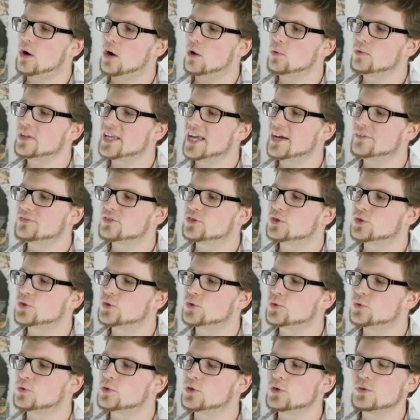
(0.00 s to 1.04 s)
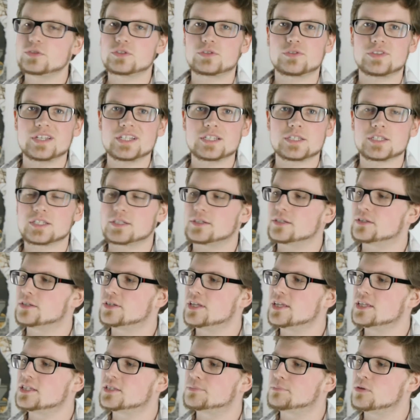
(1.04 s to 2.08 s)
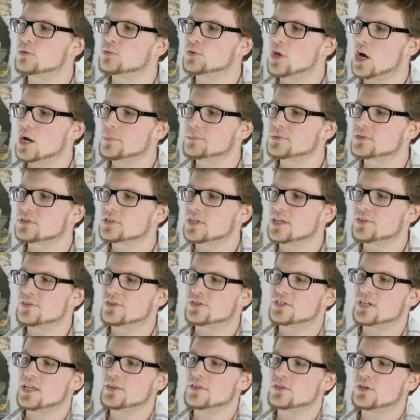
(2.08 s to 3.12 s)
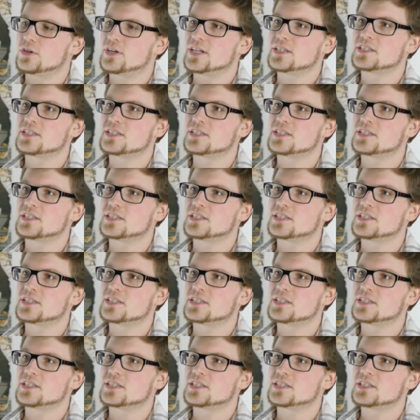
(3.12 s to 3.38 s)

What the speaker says: only have to lose these blue knobs and then you can